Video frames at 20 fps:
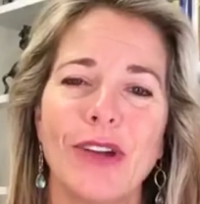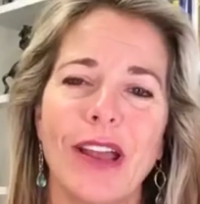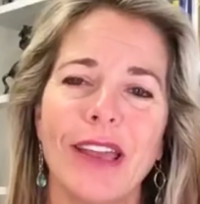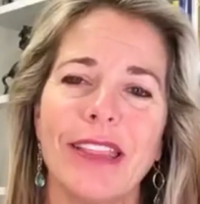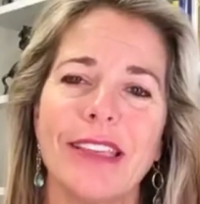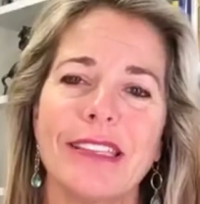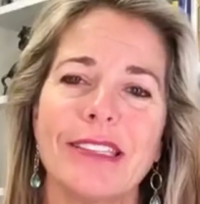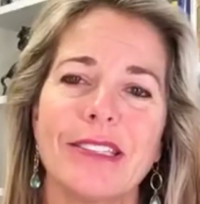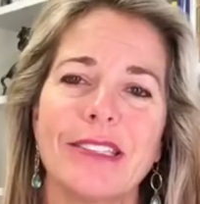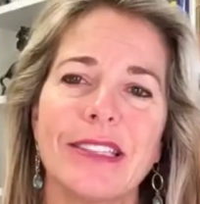
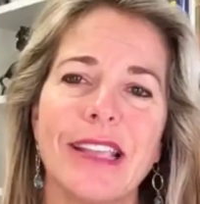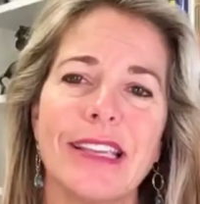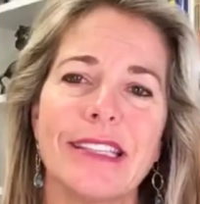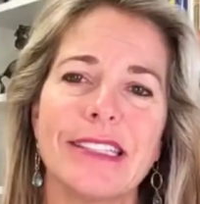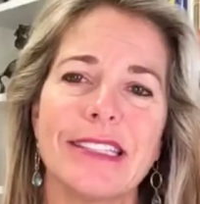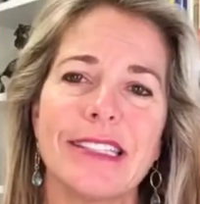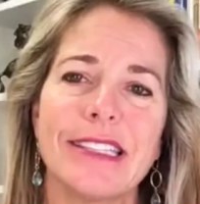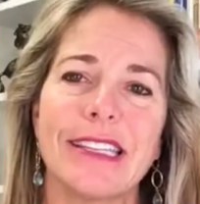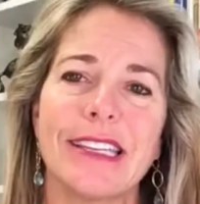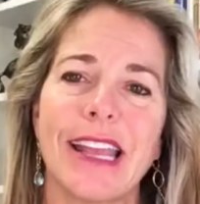this
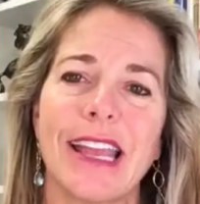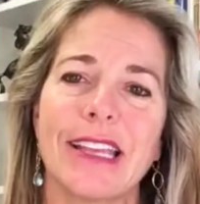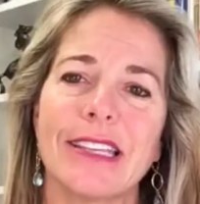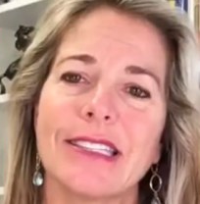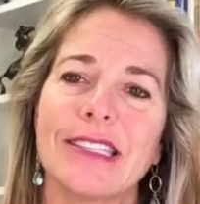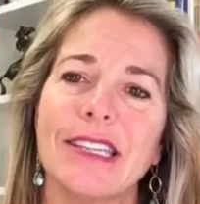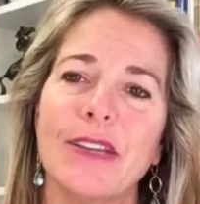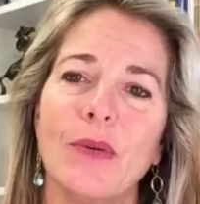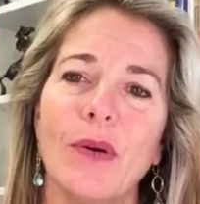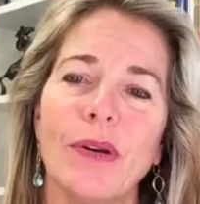lesson today.
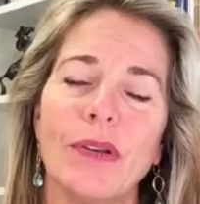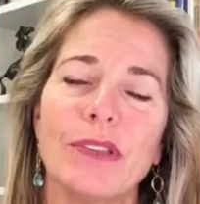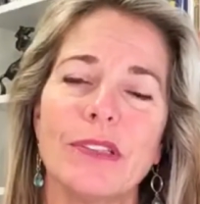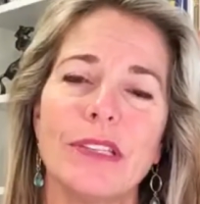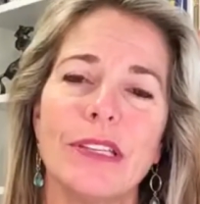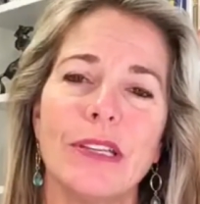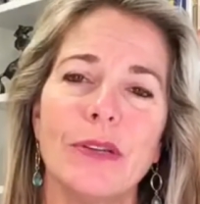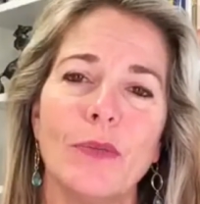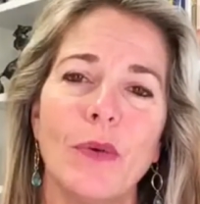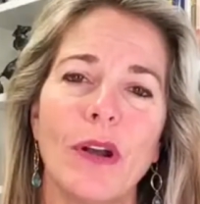See
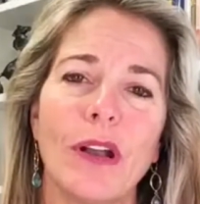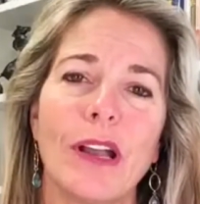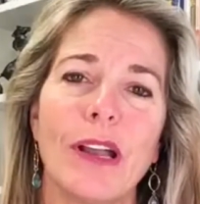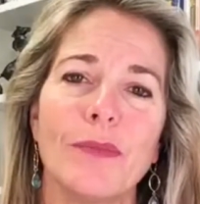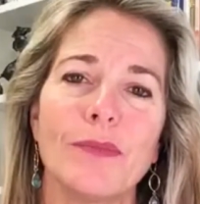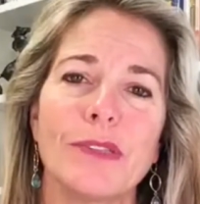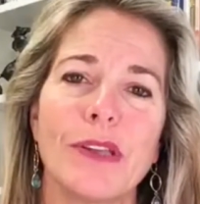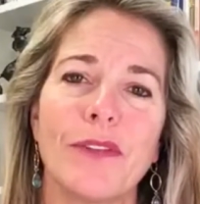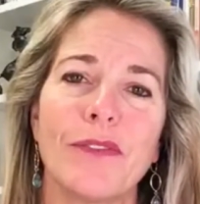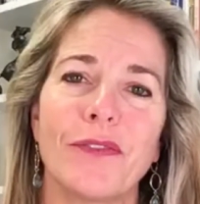what
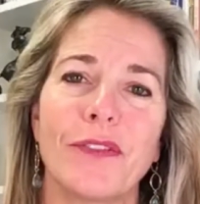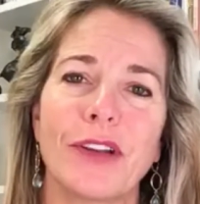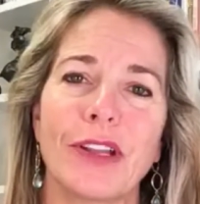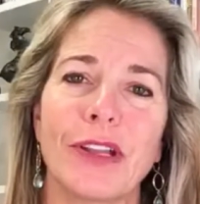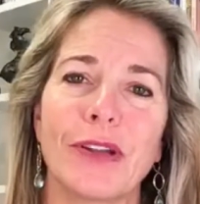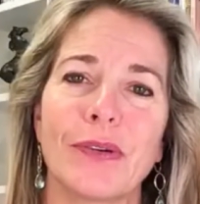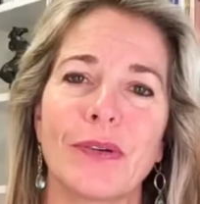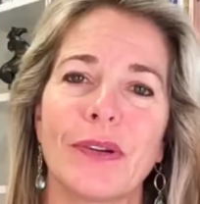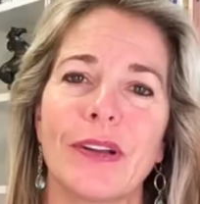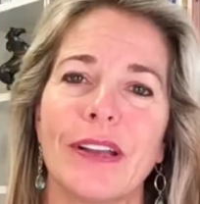comes up for you.